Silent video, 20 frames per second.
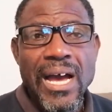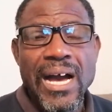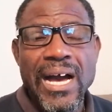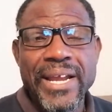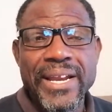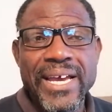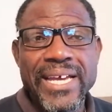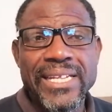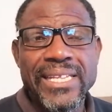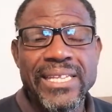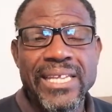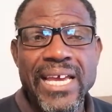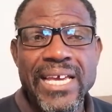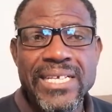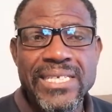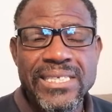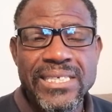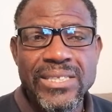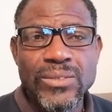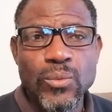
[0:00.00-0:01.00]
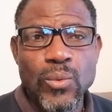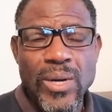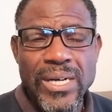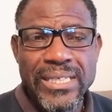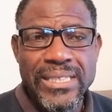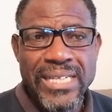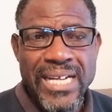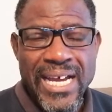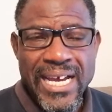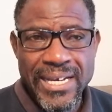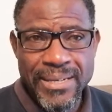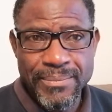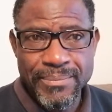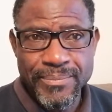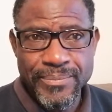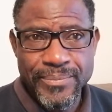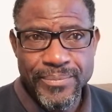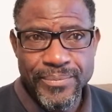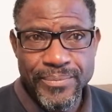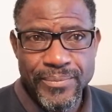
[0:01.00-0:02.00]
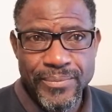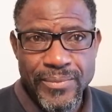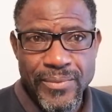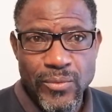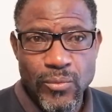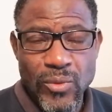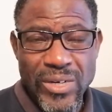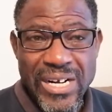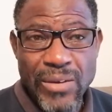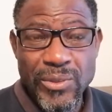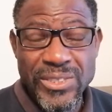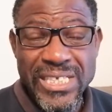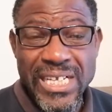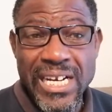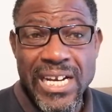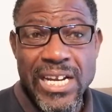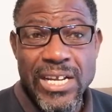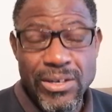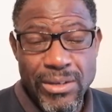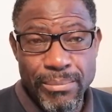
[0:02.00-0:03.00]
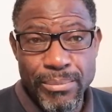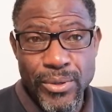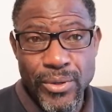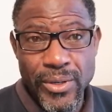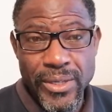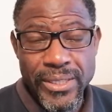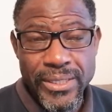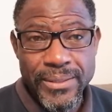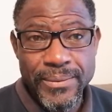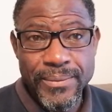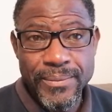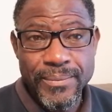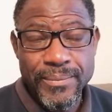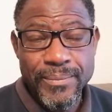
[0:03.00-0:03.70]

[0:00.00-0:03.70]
And I tasted it one time when I was a little boy,